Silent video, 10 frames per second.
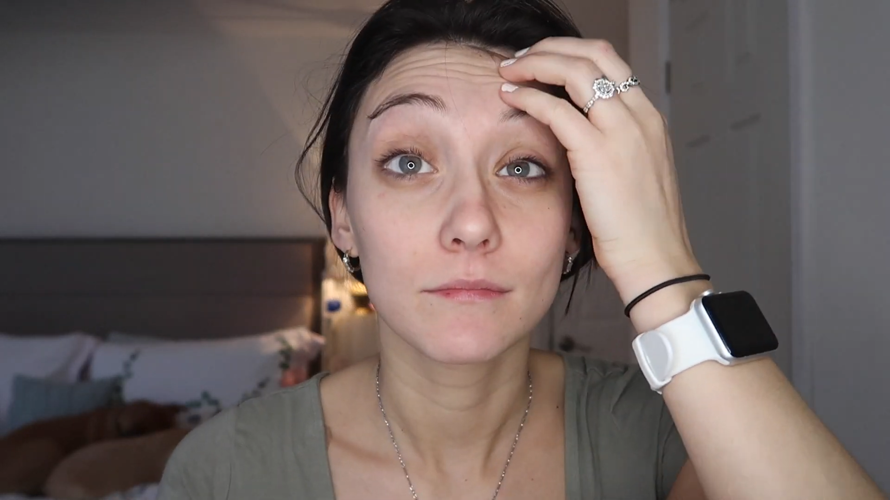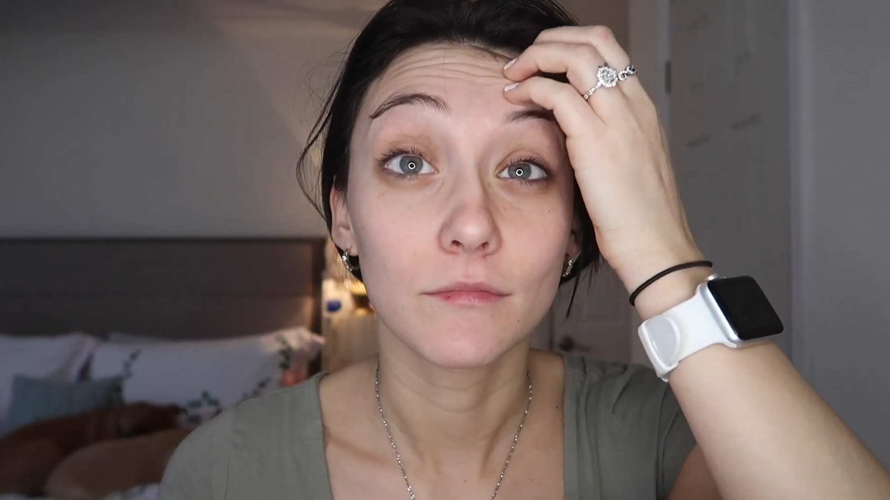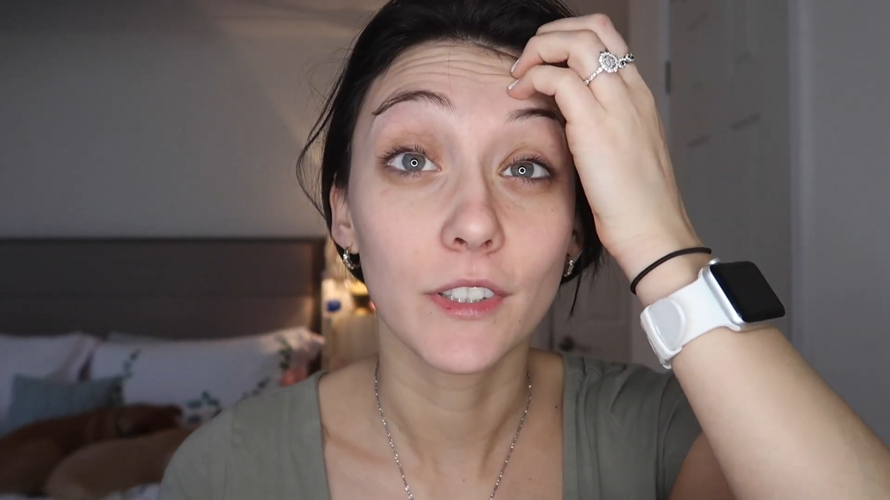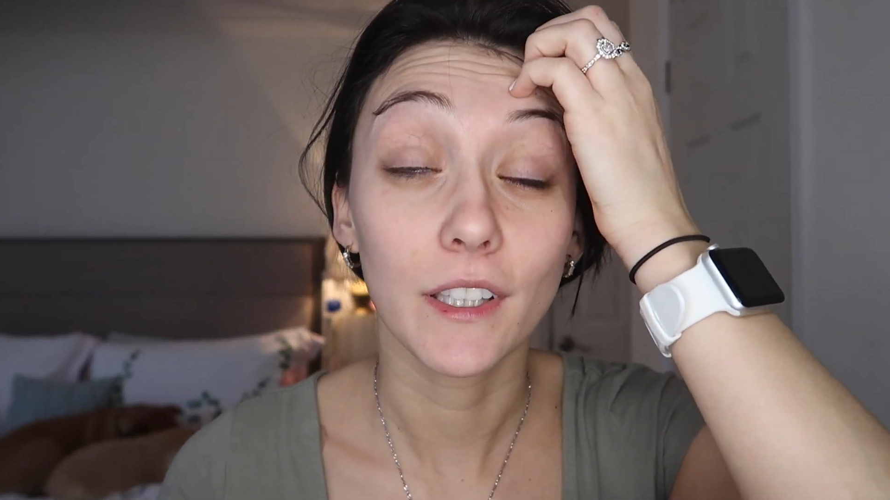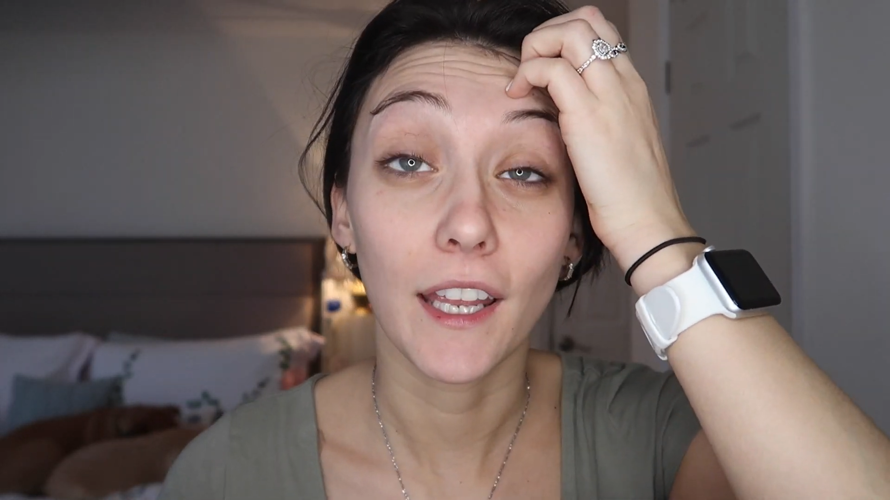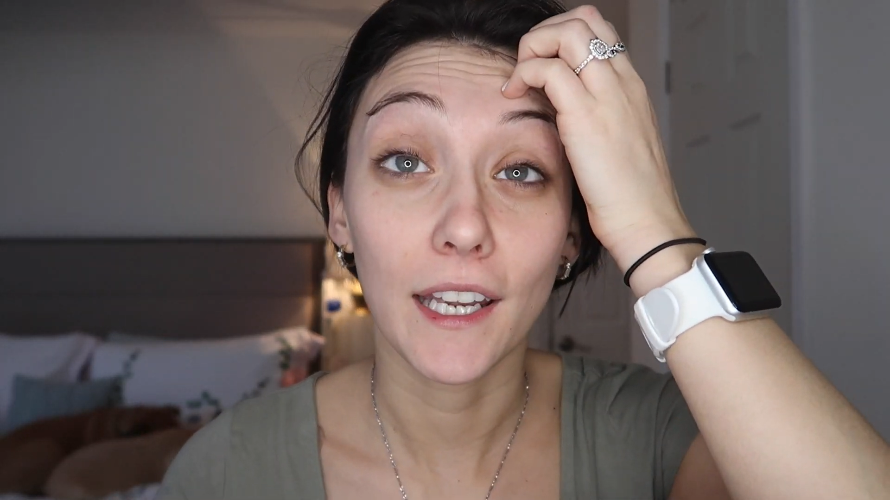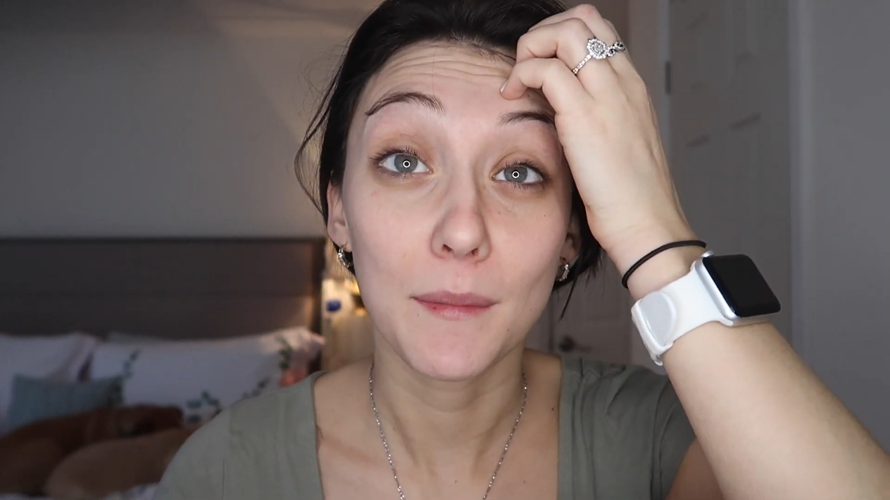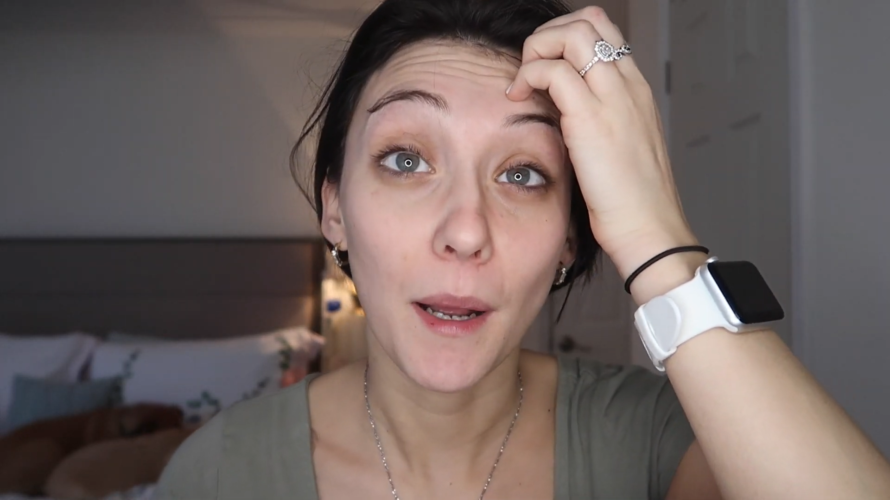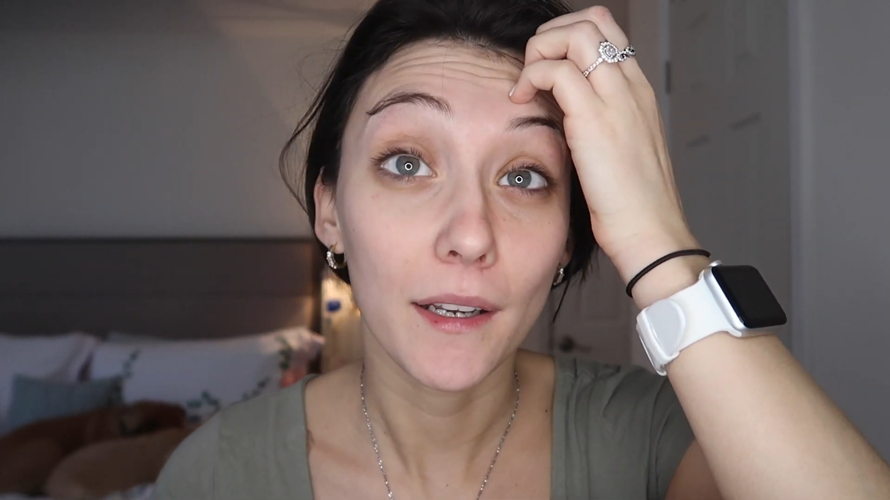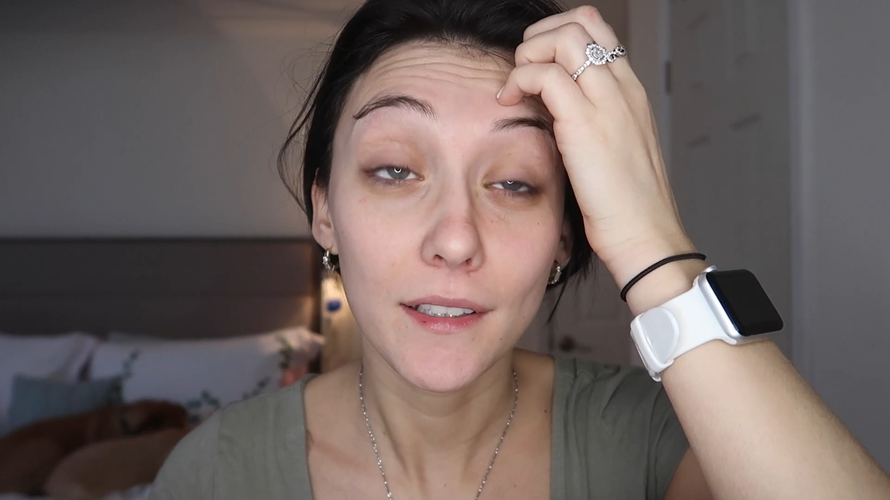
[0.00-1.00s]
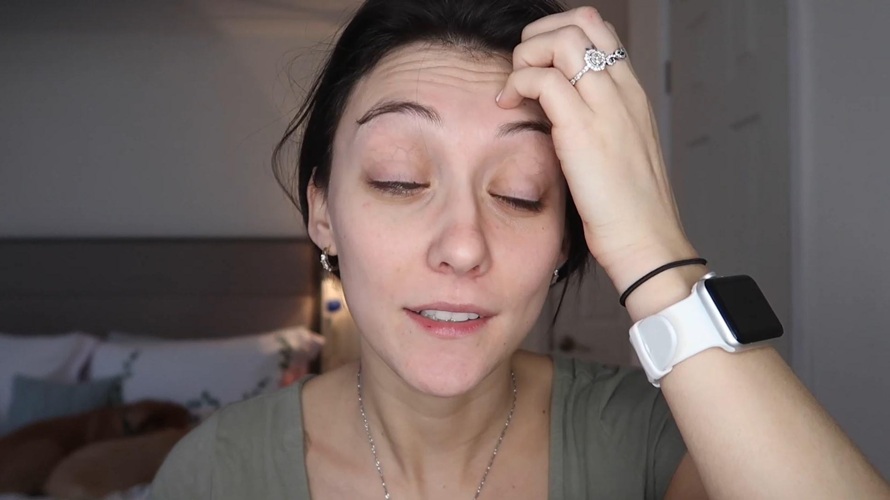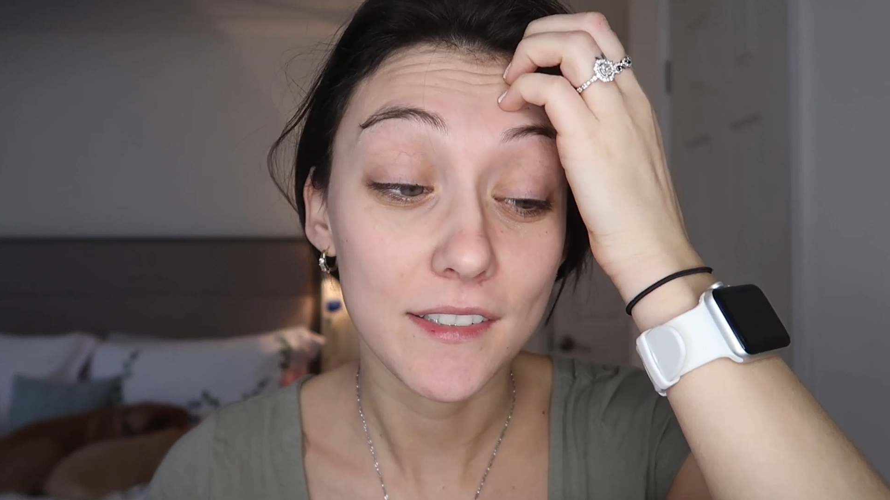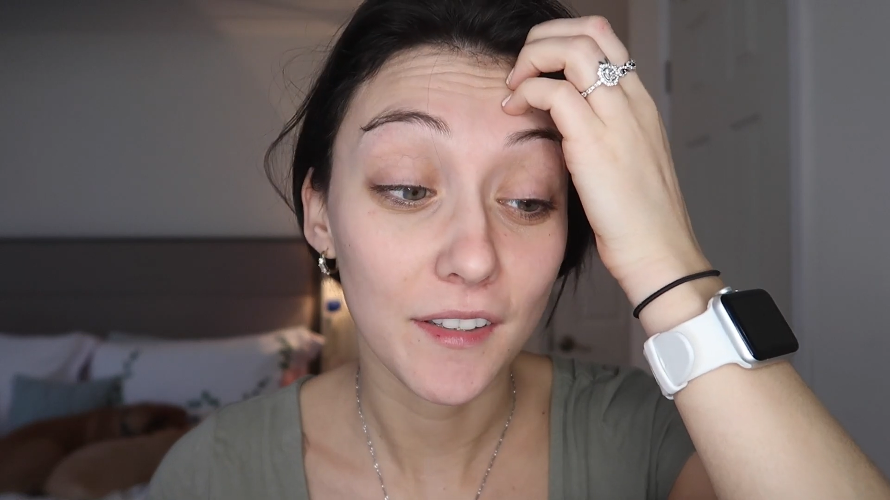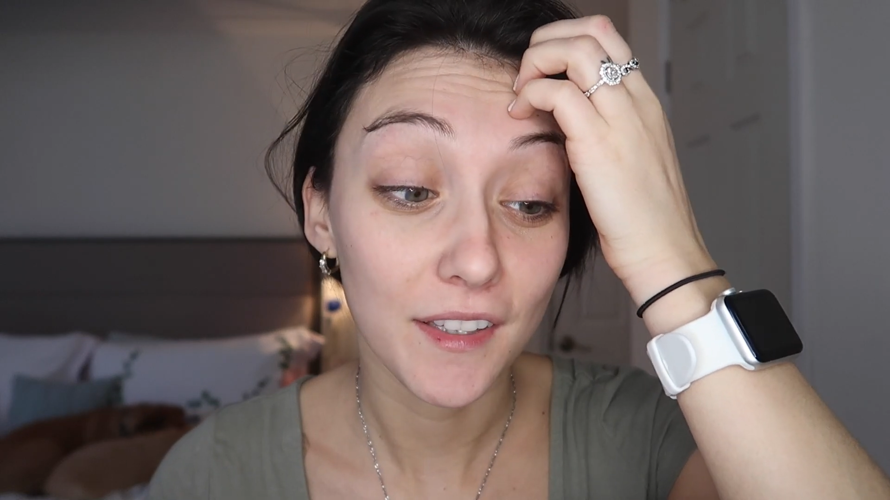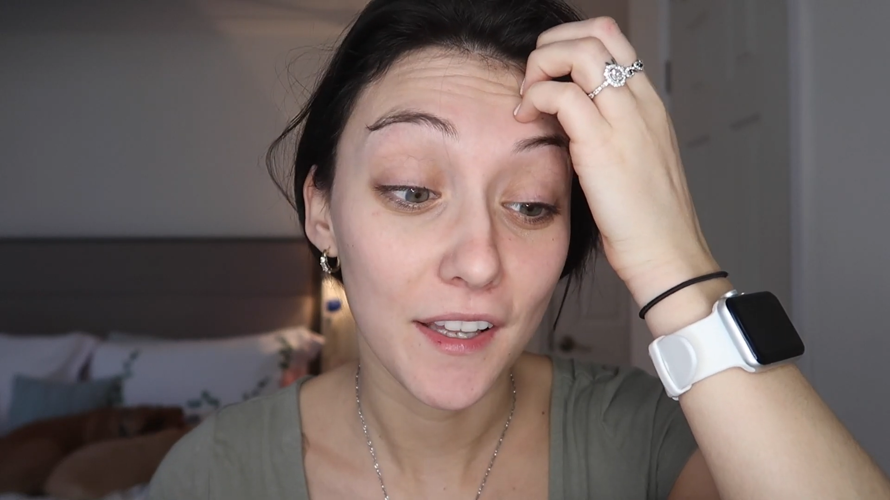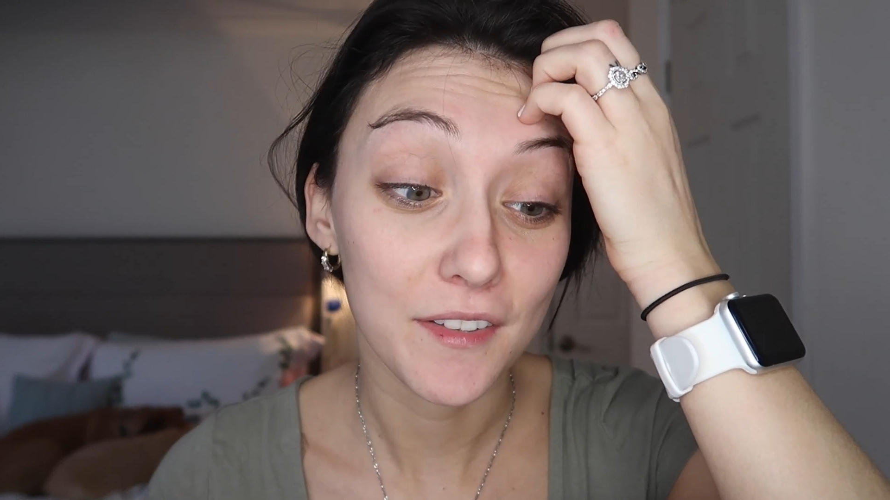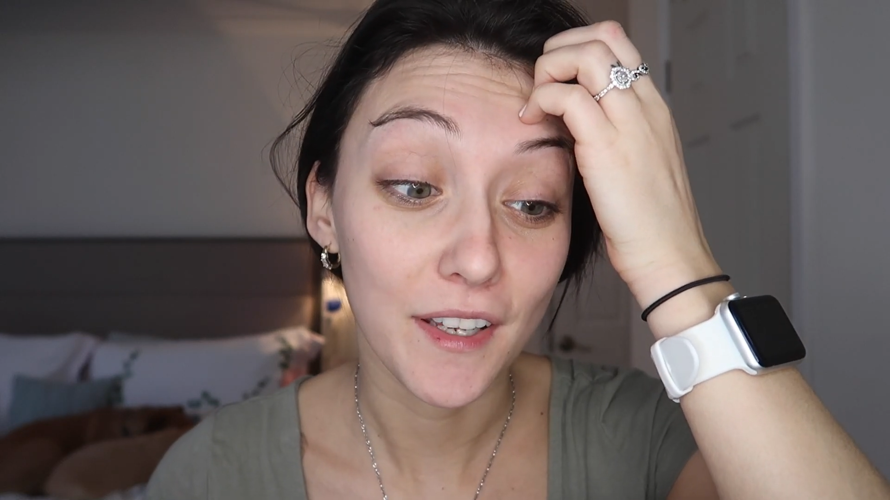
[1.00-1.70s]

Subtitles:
really anybody until the other